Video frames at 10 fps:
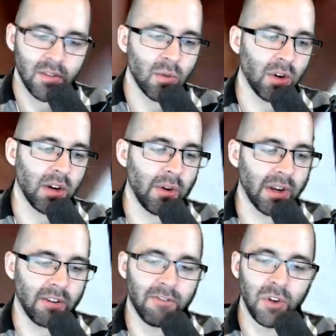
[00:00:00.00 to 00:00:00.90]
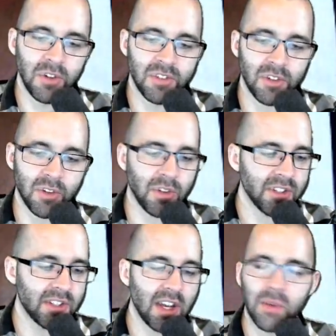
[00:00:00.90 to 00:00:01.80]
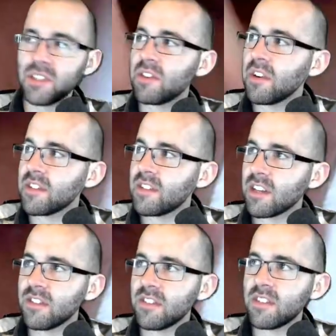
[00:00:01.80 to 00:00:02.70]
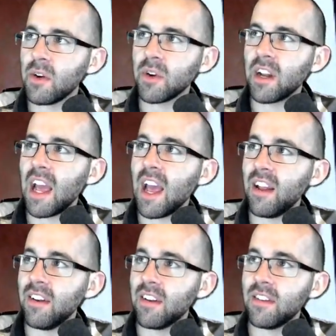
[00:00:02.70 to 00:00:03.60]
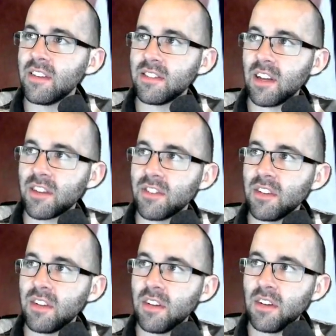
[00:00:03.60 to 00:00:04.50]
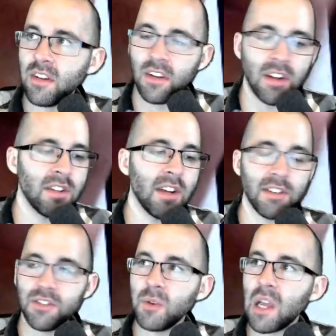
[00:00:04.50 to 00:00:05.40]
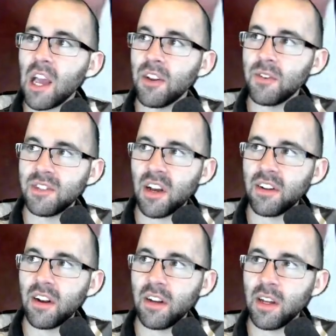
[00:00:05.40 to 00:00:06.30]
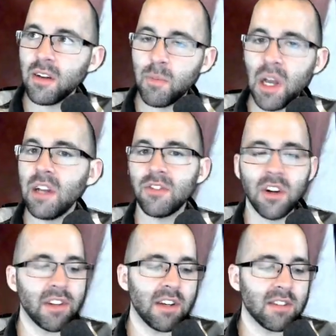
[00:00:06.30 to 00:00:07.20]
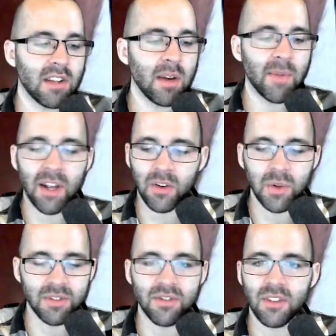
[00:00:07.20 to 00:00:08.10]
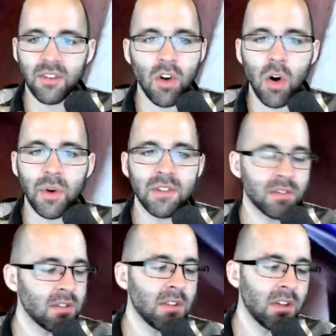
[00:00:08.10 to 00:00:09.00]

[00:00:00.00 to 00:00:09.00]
We're going full circle. This is how we started the section. This is how we're going to end the section. Yes, you can use the identity page on the exam and quizzes, and always.